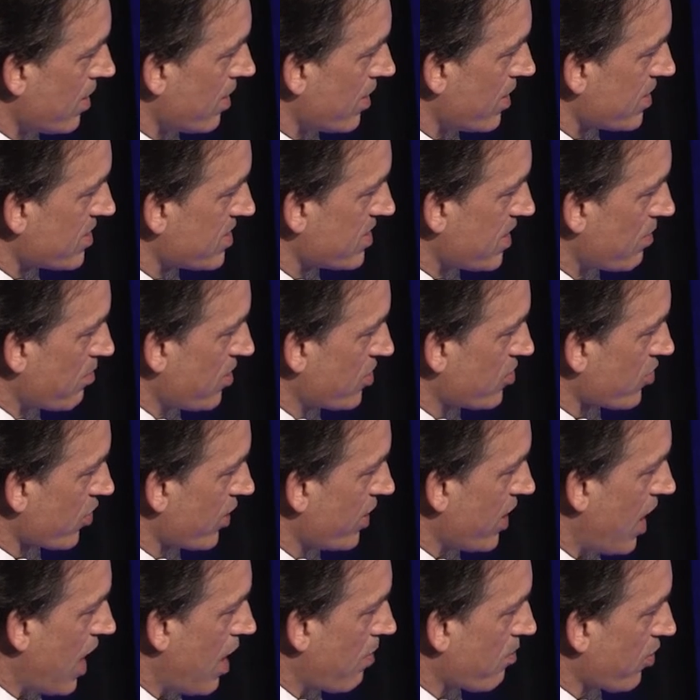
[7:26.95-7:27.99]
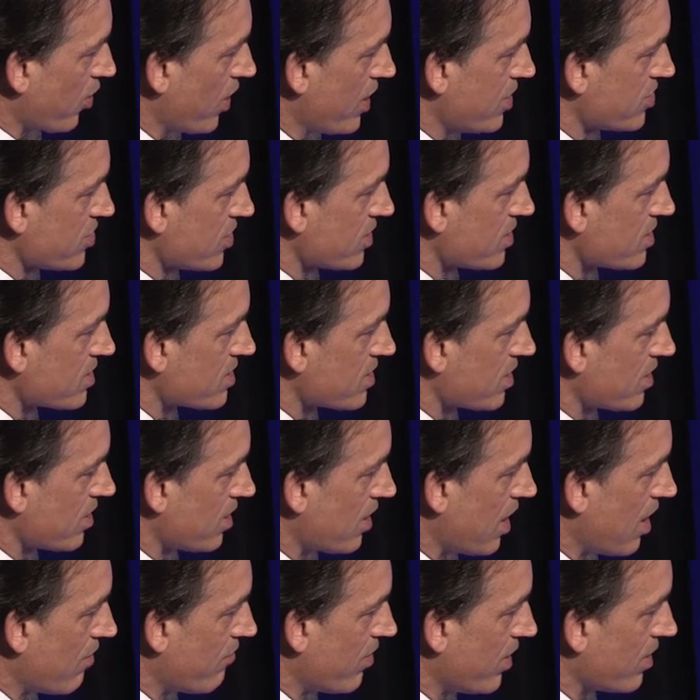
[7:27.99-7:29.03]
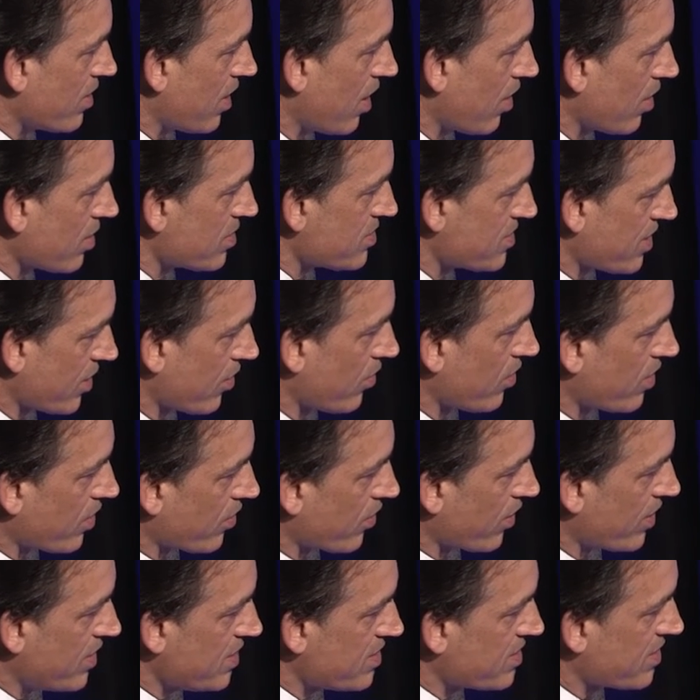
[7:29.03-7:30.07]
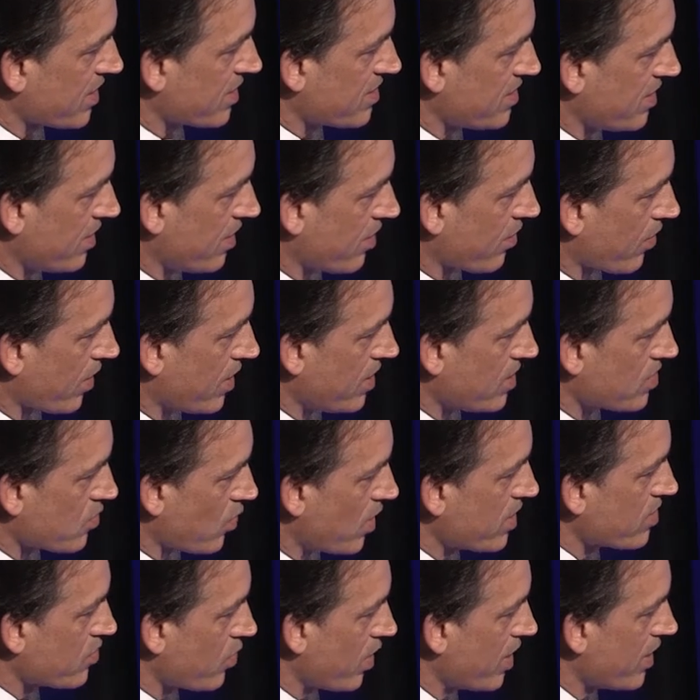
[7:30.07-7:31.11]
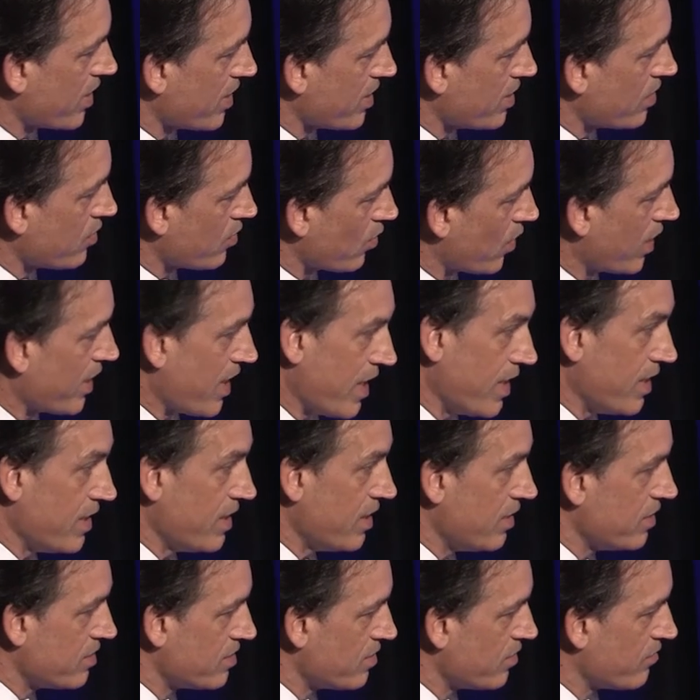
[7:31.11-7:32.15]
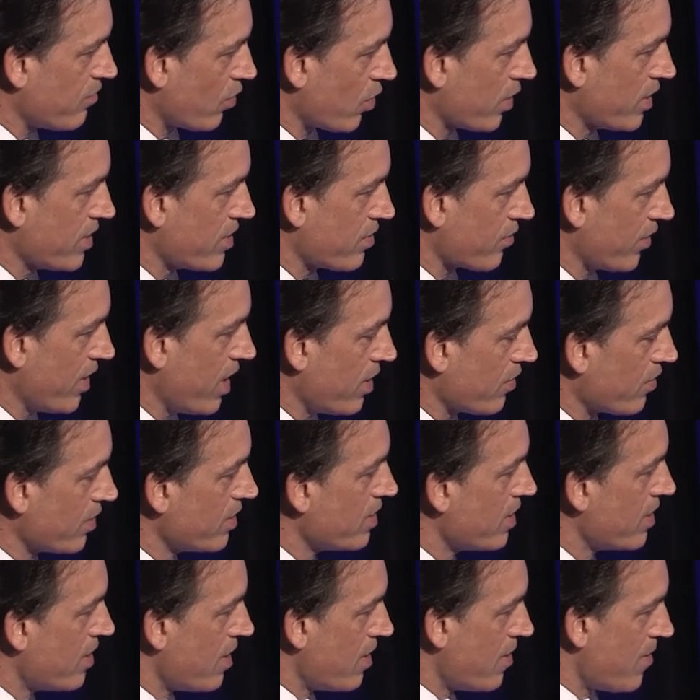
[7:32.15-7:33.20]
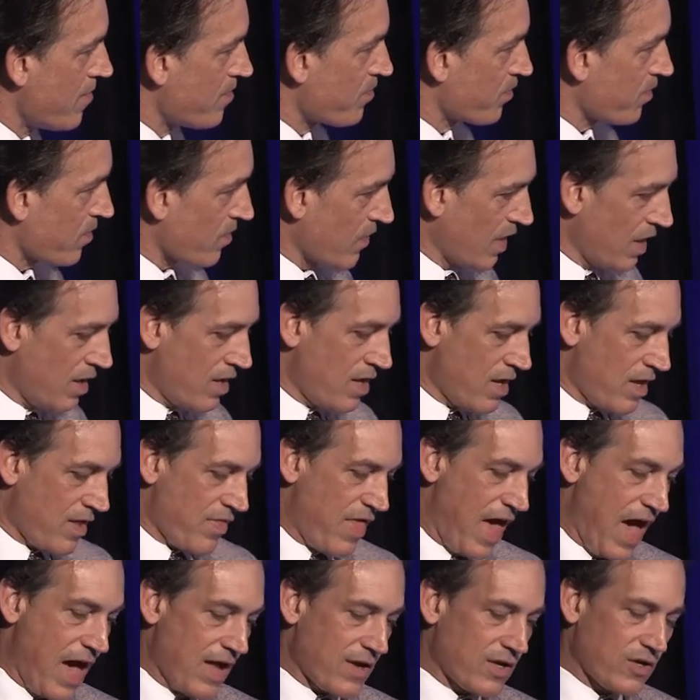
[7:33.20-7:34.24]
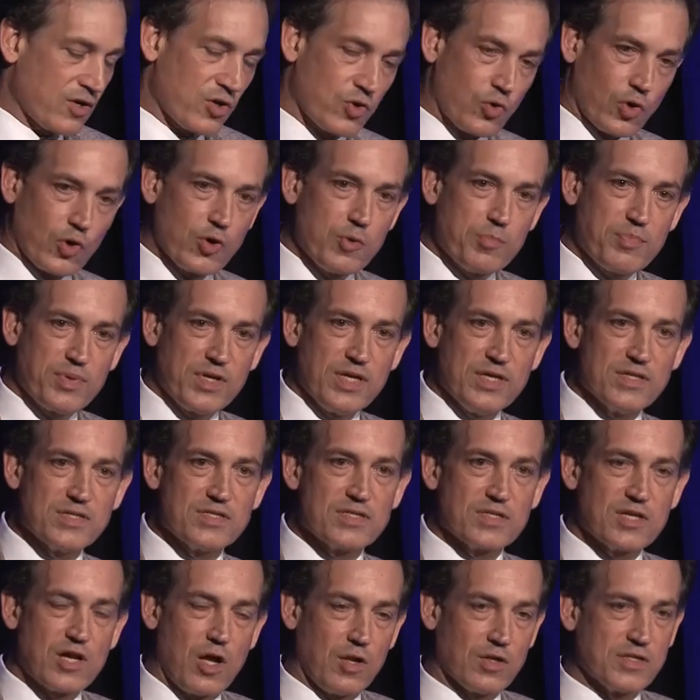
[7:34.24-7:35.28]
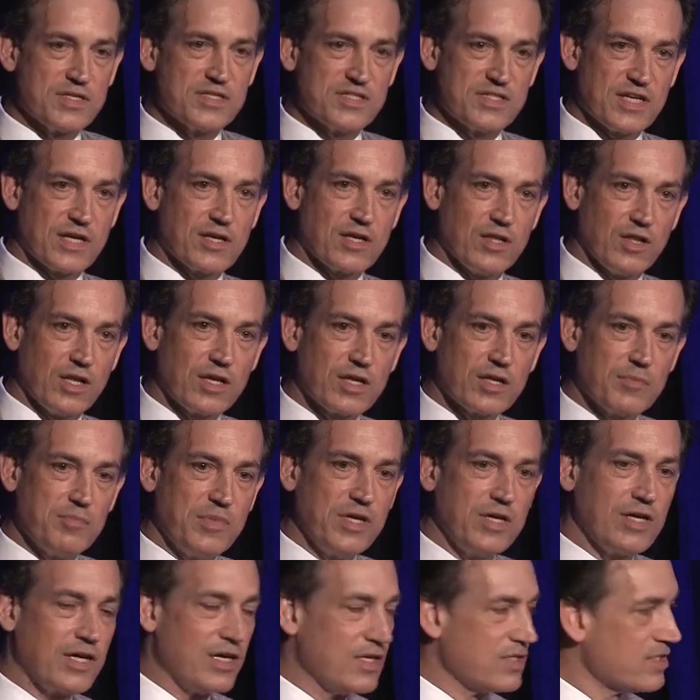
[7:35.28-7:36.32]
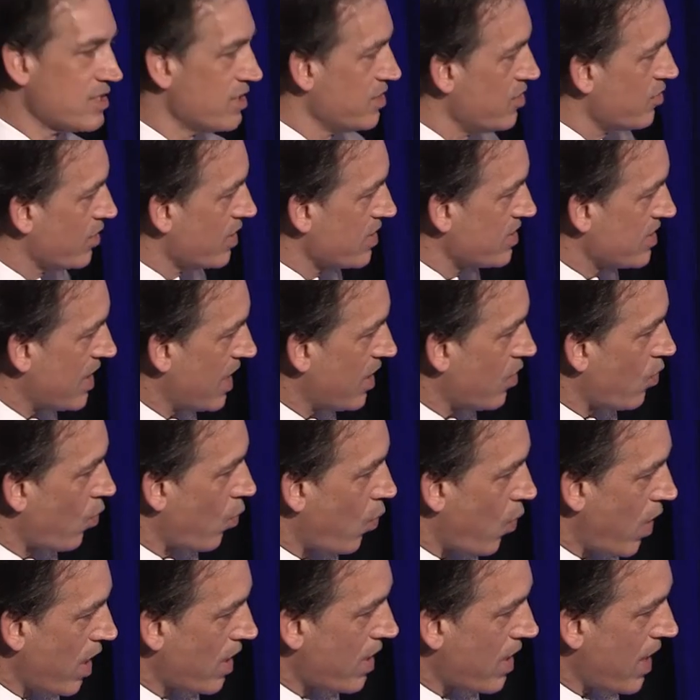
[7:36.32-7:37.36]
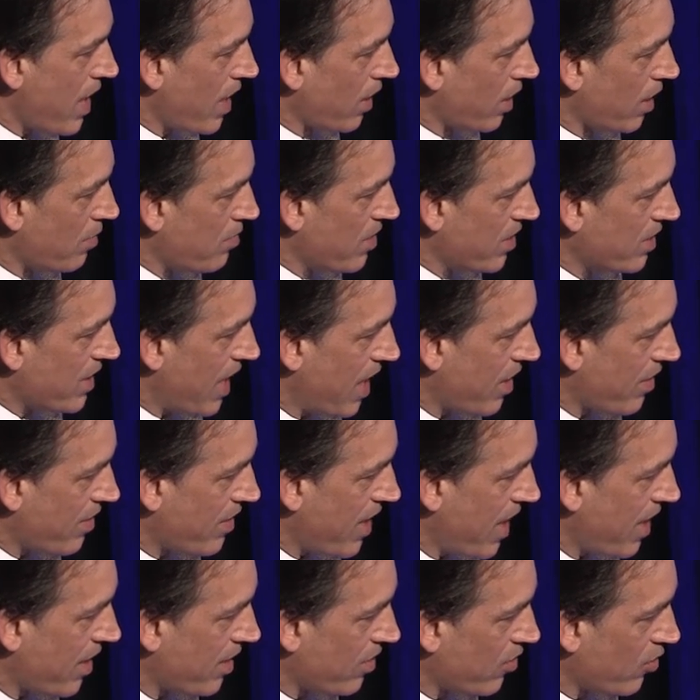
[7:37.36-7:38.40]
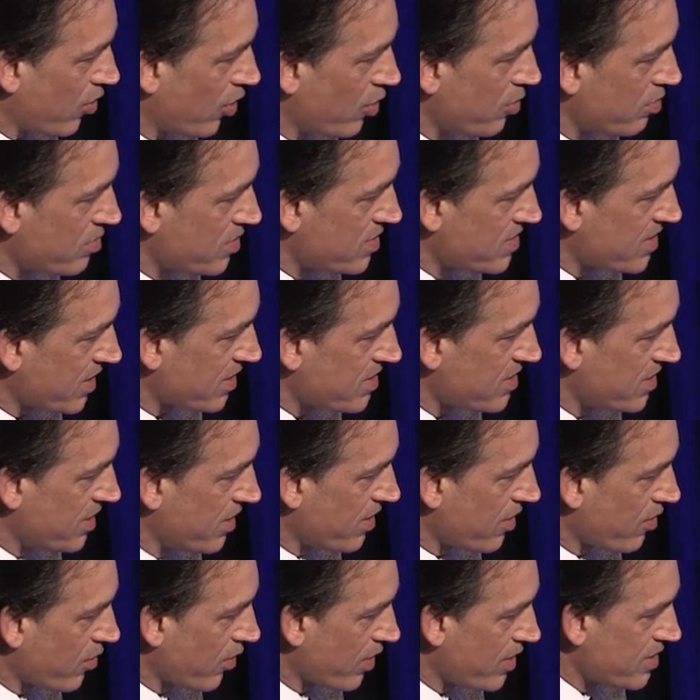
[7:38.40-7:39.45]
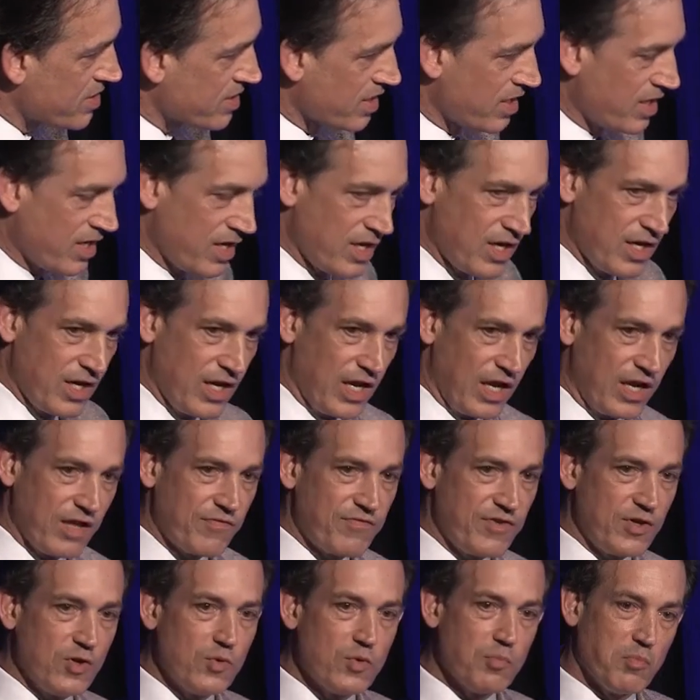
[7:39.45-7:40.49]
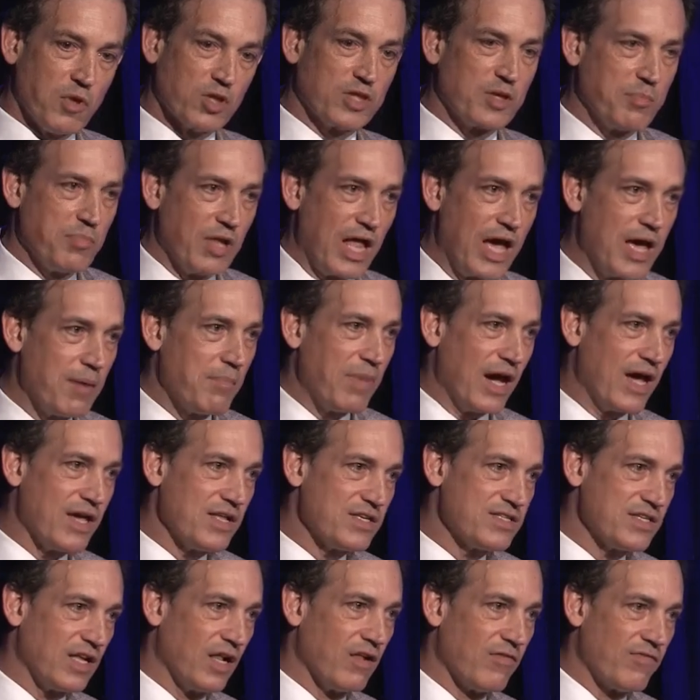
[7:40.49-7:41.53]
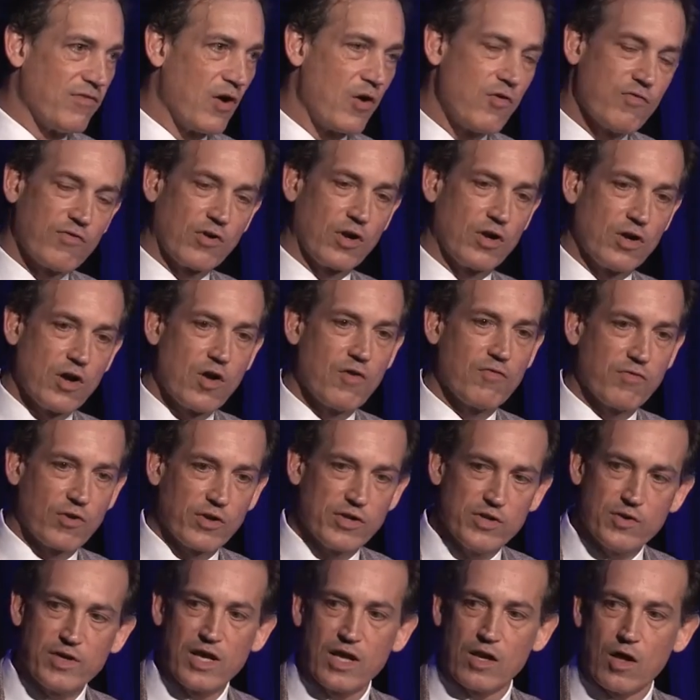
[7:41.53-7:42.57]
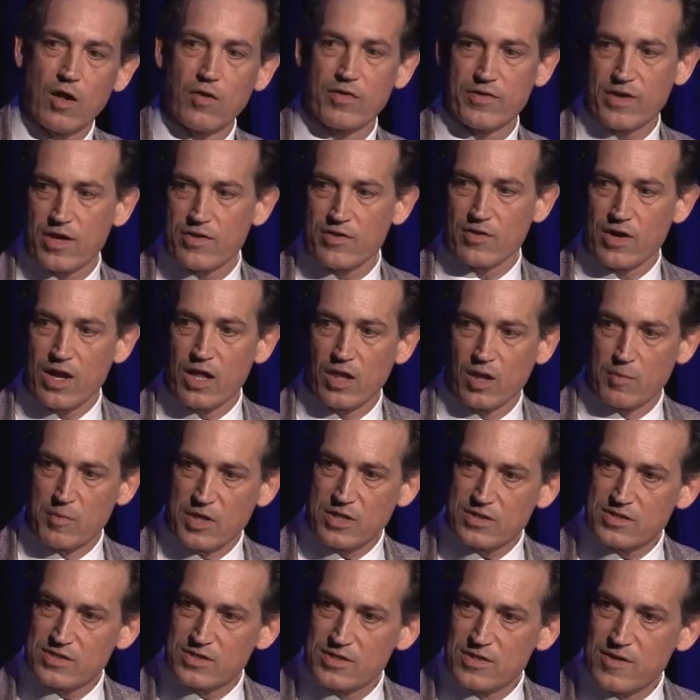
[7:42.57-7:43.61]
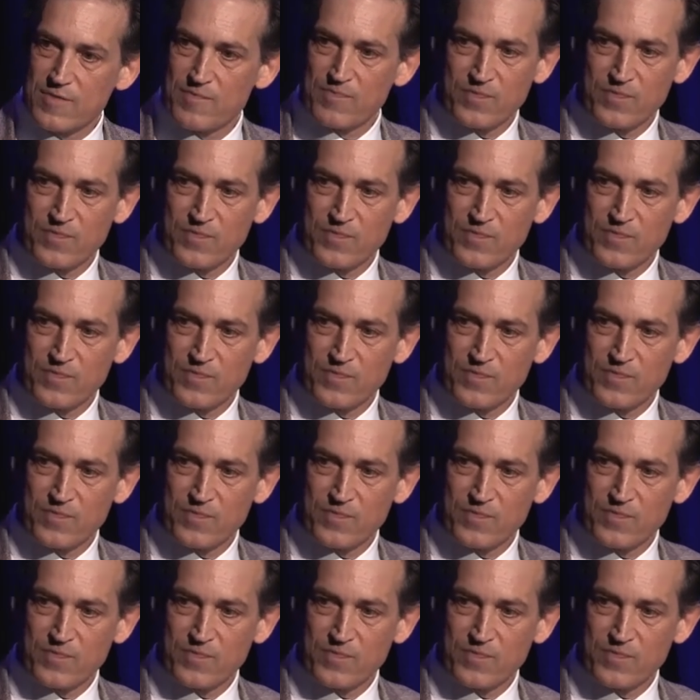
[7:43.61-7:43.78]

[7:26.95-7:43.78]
The symmetry operations of it are 0 degrees, 60 degrees, 120, 180, 240, 300. That group is called cyclic because you can take one element out of that group, 60 degrees, and if you multiply it by itself over and over, you get all the other elements.